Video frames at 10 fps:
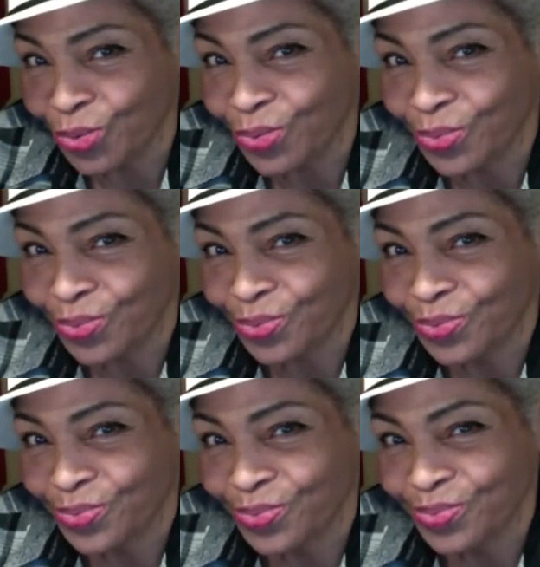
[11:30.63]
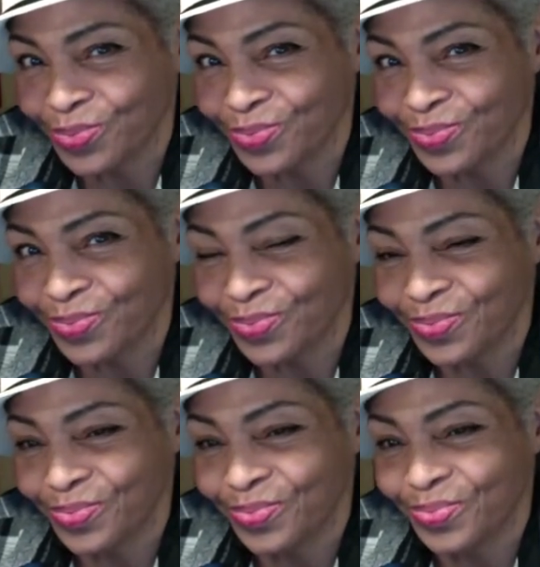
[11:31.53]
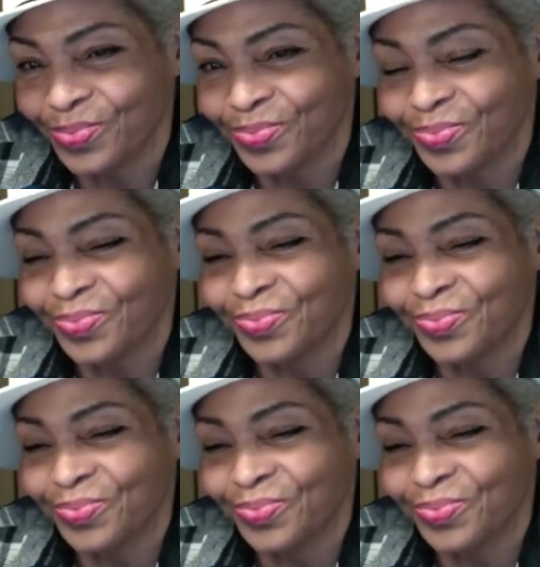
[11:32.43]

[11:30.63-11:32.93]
(no one is talking)